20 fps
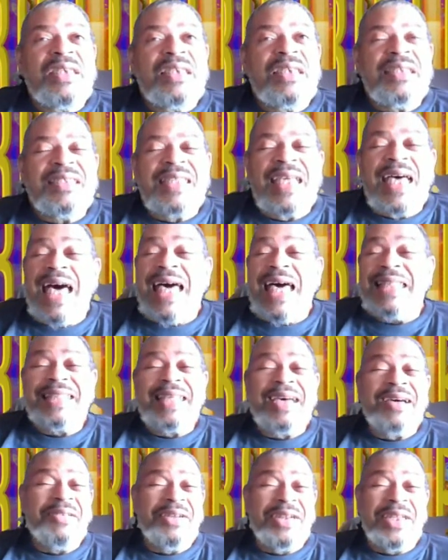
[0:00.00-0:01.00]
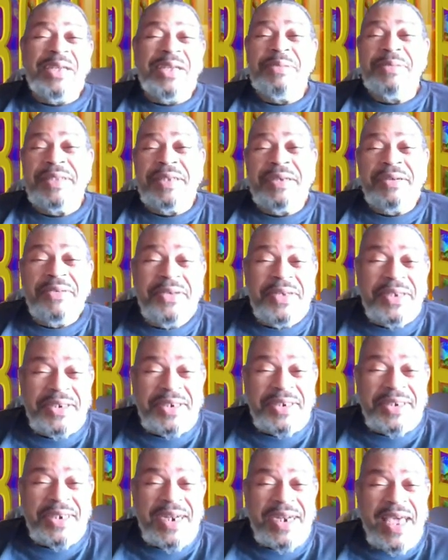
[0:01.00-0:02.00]
this. I thought he was a
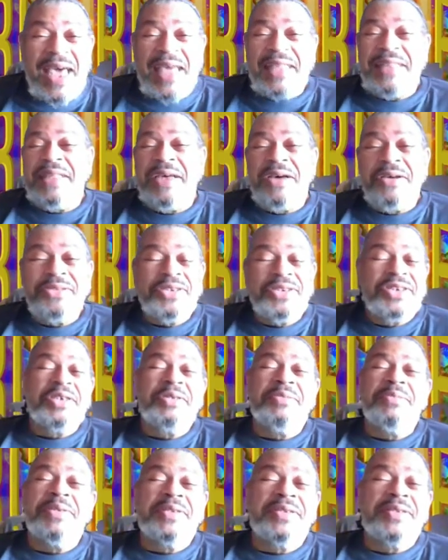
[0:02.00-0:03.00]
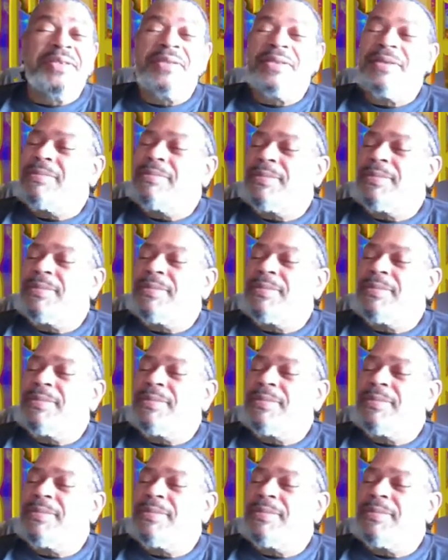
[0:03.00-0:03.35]
Christian. I thought she was.